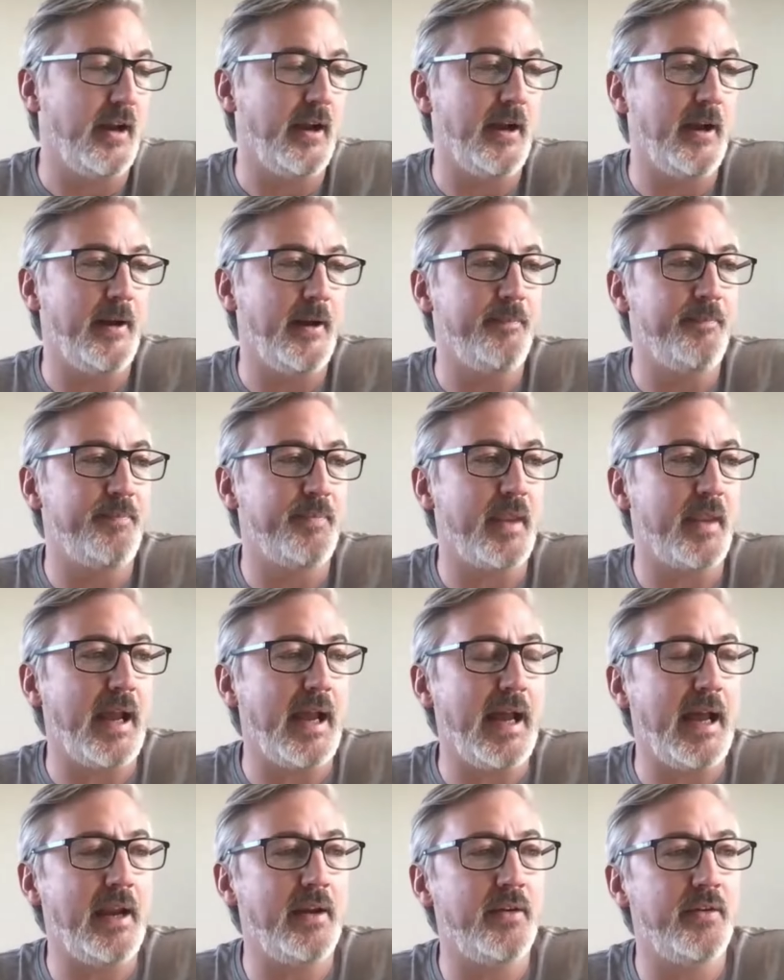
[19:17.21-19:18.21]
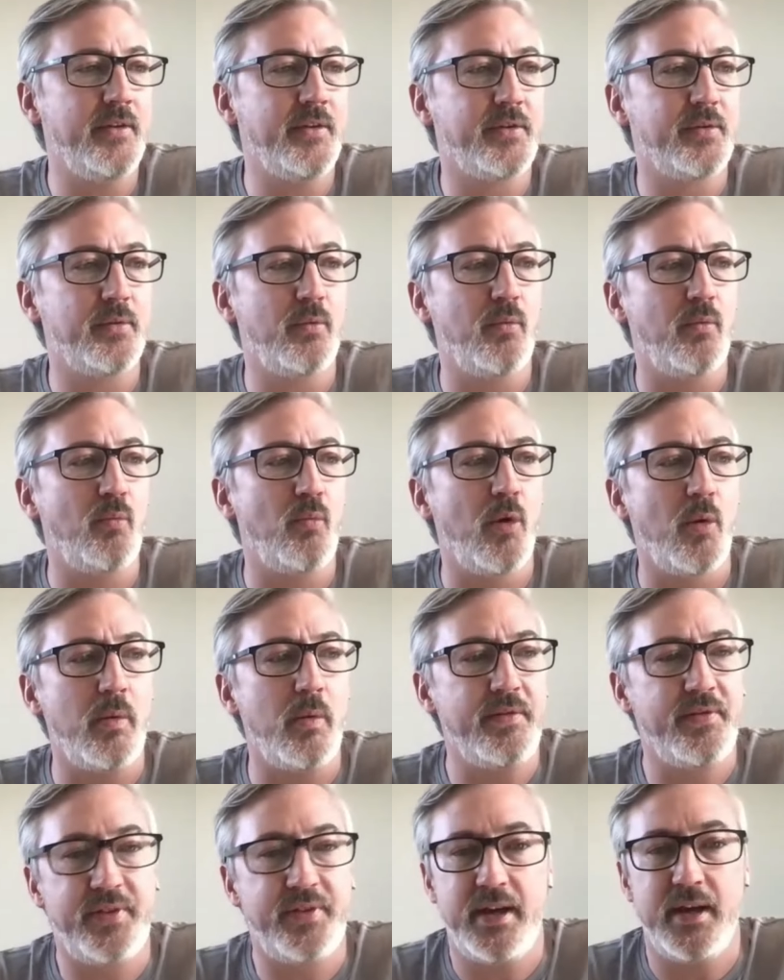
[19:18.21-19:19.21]
And
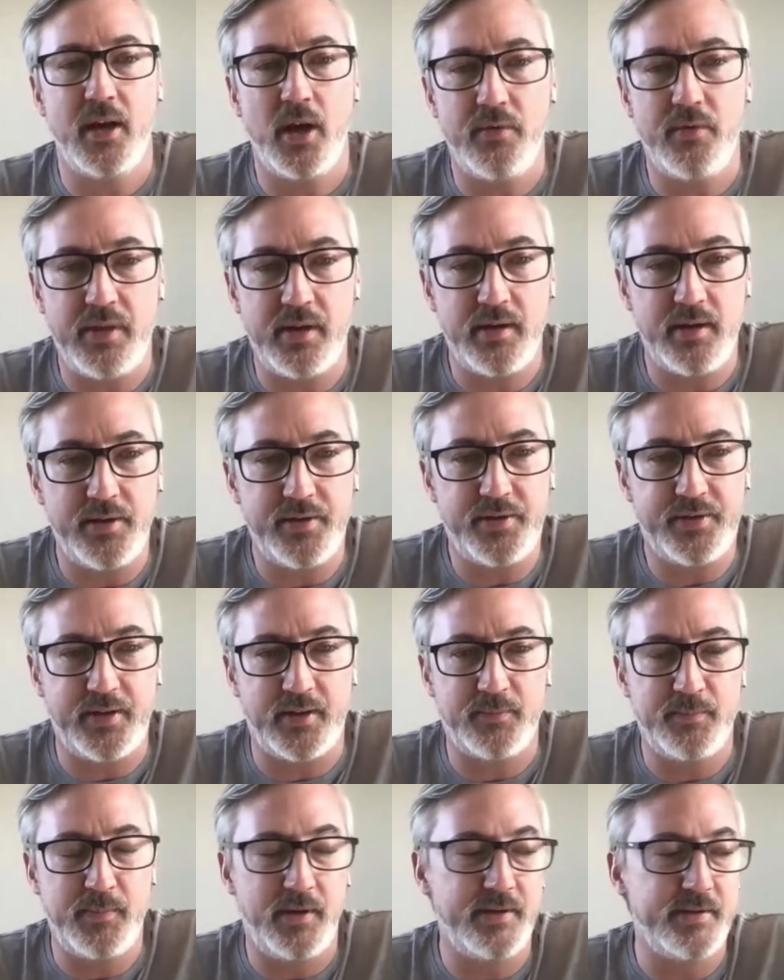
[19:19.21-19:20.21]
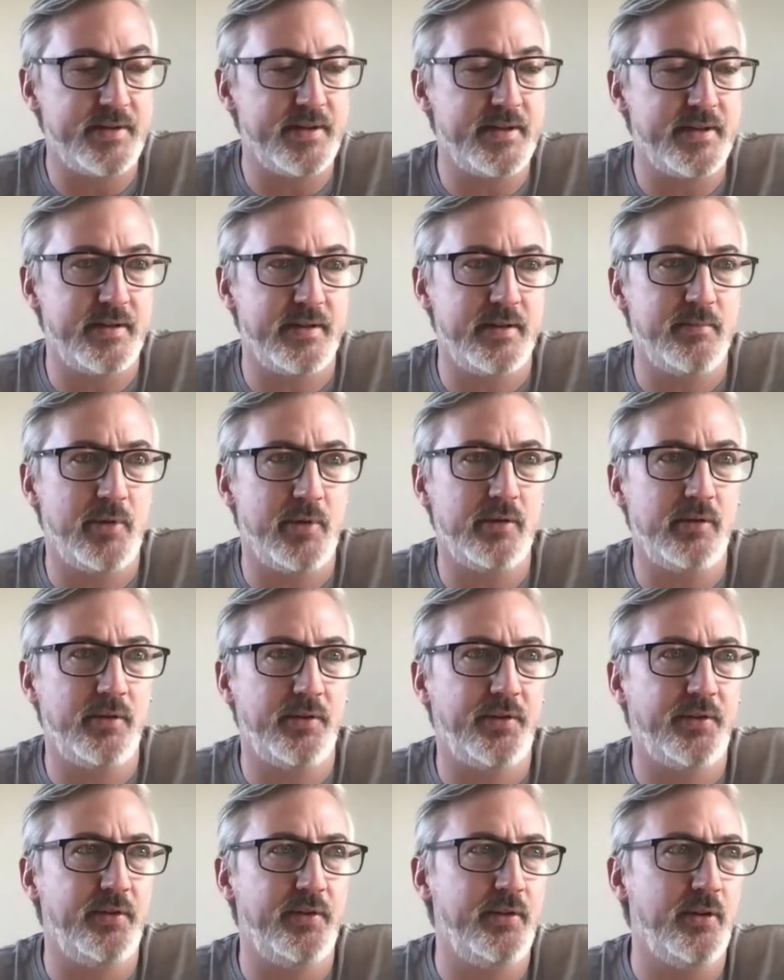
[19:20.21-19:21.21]
what we've seen over the last 6 months is that the
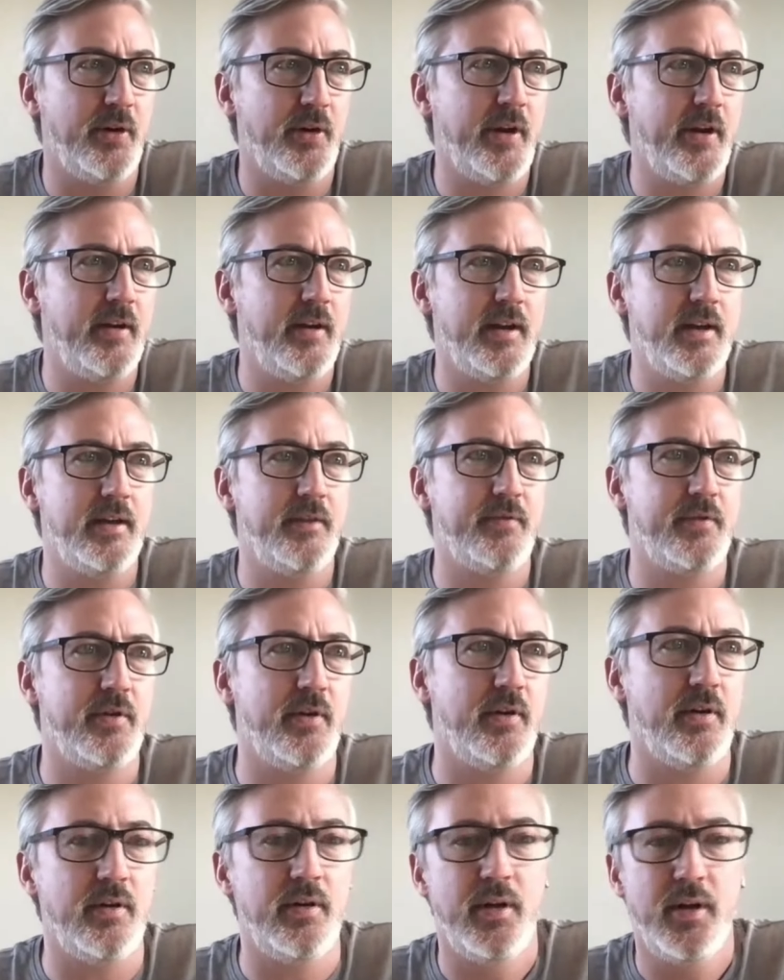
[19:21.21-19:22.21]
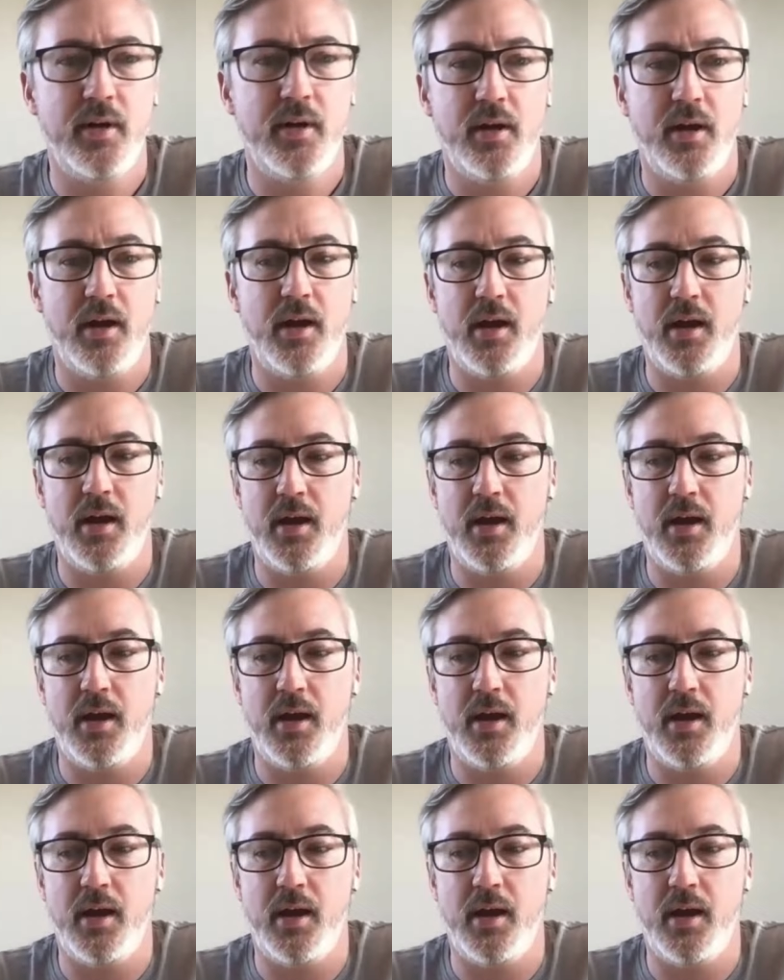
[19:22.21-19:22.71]
models not only have got